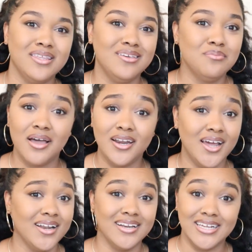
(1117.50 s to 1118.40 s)
you might
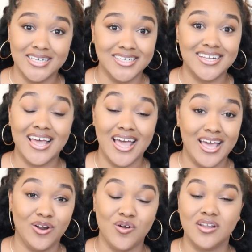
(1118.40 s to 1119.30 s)
not need it
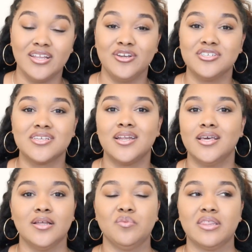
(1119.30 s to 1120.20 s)
at all and you're just going to
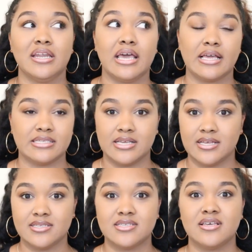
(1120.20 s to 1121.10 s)
end up with an
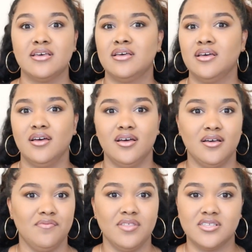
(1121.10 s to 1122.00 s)
excess
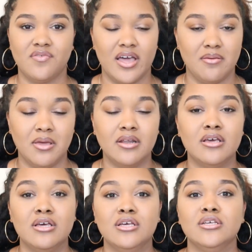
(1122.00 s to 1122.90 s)
of this vitamin.
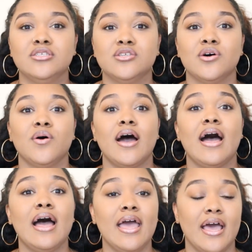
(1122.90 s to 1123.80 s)
So
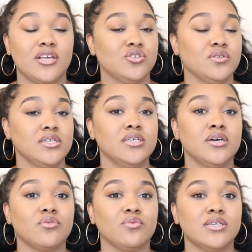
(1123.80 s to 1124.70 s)
I
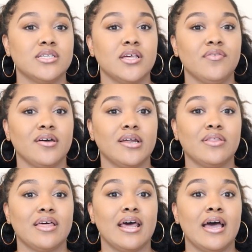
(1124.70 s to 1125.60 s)
actually recently found
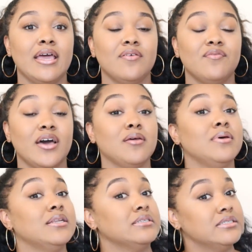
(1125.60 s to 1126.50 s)
out that I am
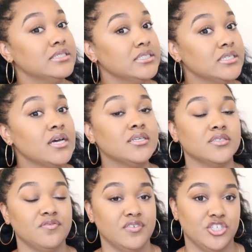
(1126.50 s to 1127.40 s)
vitamin D
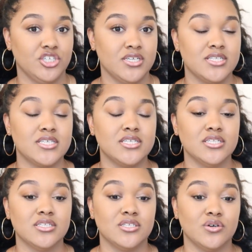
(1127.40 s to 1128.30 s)
deficient.
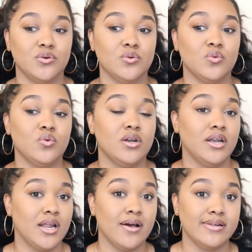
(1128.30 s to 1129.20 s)
So
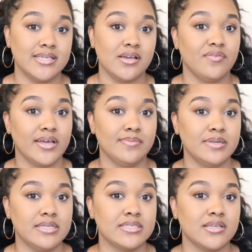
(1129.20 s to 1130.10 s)
now I take a
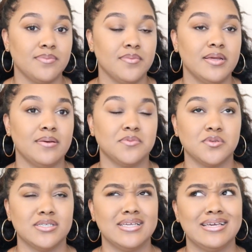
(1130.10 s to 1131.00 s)
vitamin D supplement. I'm
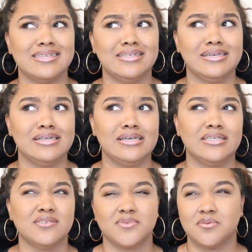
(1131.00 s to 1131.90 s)
supposed to take it
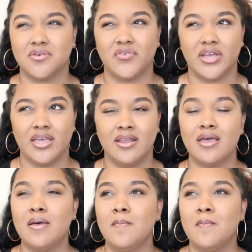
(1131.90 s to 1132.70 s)
daily. Sometimes I forget,